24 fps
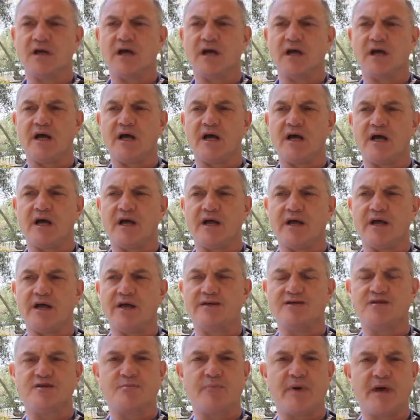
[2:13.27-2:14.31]
uh,
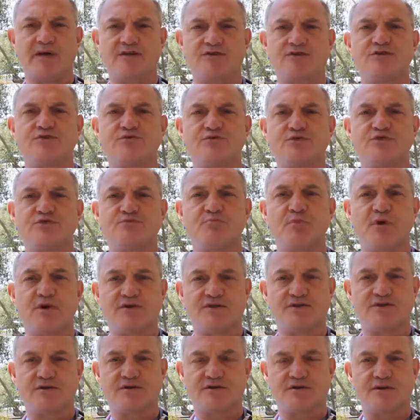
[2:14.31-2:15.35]
is the patient's
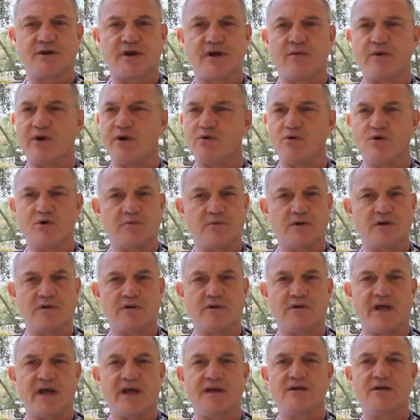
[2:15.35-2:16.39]
response to thyroid
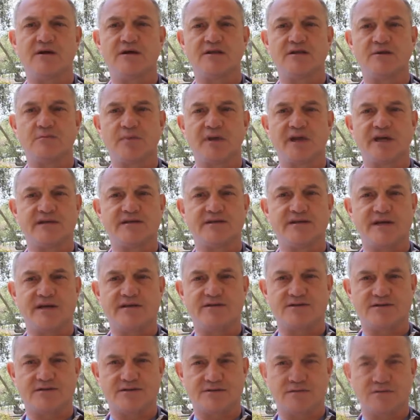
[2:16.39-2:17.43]
hormone and not the blood
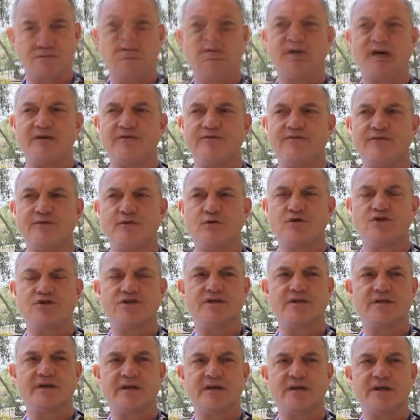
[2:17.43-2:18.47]
tests.
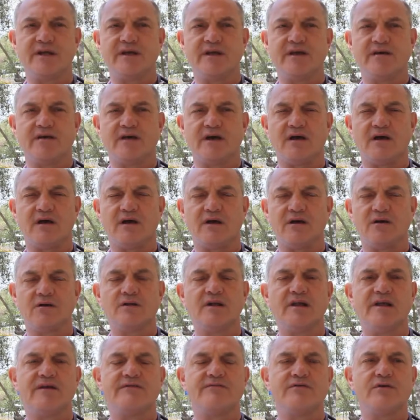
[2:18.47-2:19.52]
Unfortunately, uh,
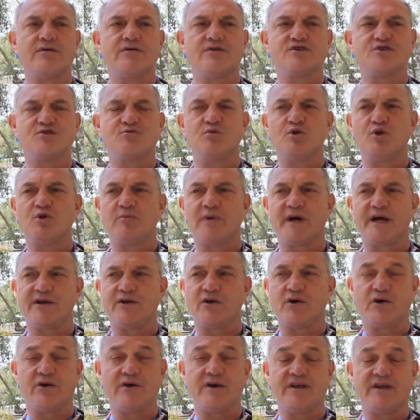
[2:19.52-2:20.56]
only a very small
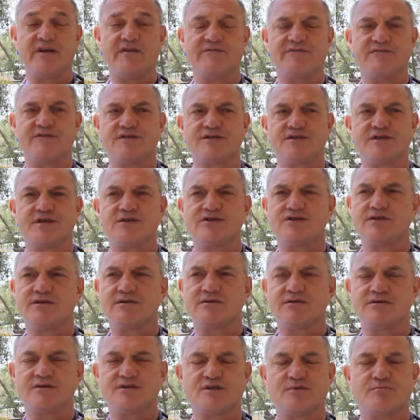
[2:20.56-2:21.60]
minority of
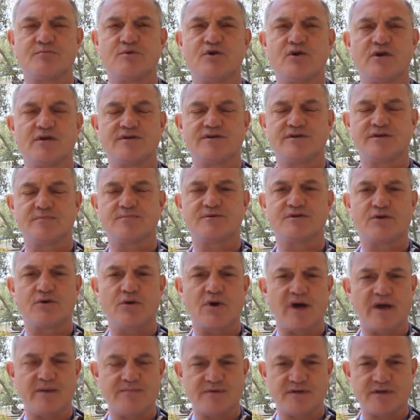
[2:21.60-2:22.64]
physicians
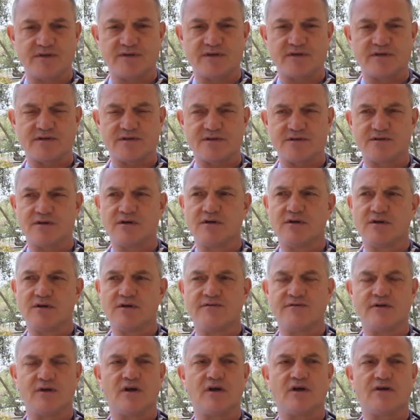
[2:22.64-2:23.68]
subscribe to this
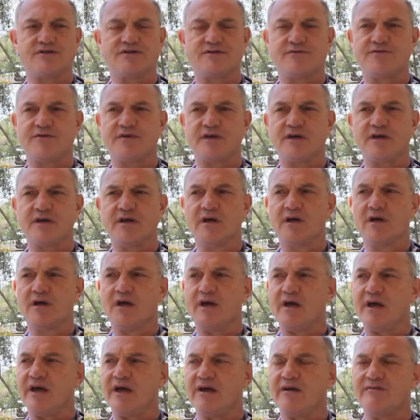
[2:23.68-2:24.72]
philosophy,
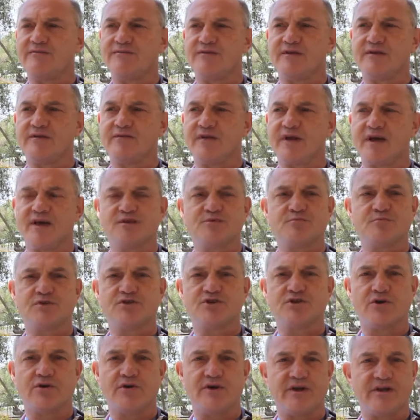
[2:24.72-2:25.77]
and for the vast
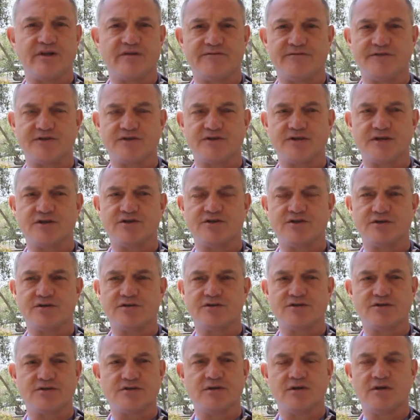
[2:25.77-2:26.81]
majority of
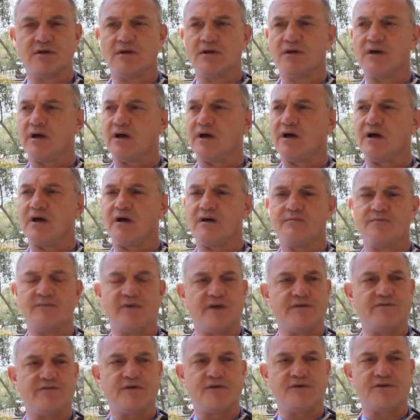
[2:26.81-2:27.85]
physicians, um,
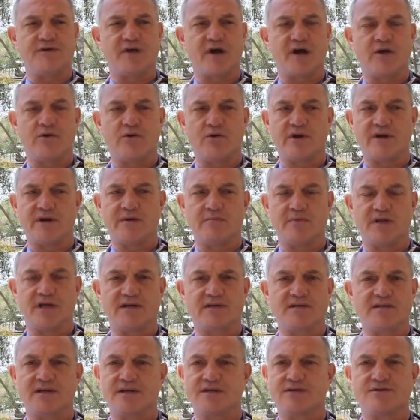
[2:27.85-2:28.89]
if your thyroid
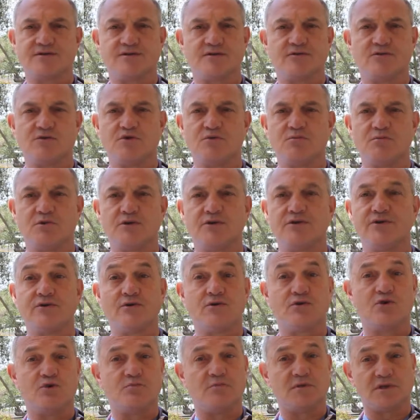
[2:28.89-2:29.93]
blood tests are normal, you're
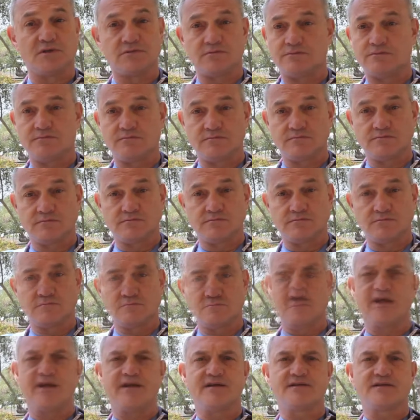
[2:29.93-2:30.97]
normal.
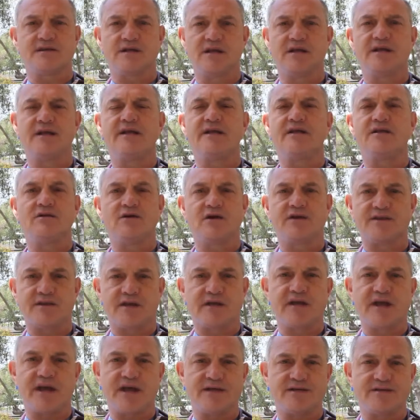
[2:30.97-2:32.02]
That is clearly not the
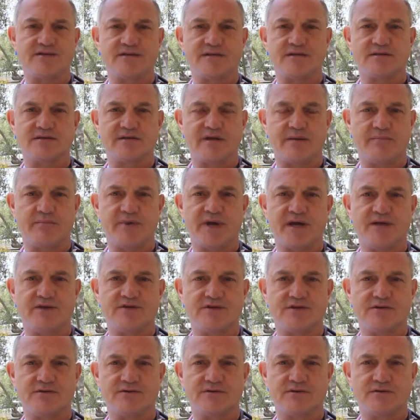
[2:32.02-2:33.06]
case in some
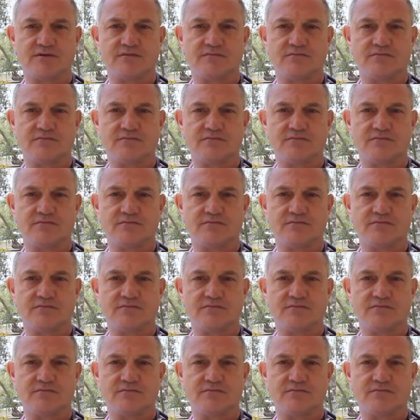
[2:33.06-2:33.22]
patients.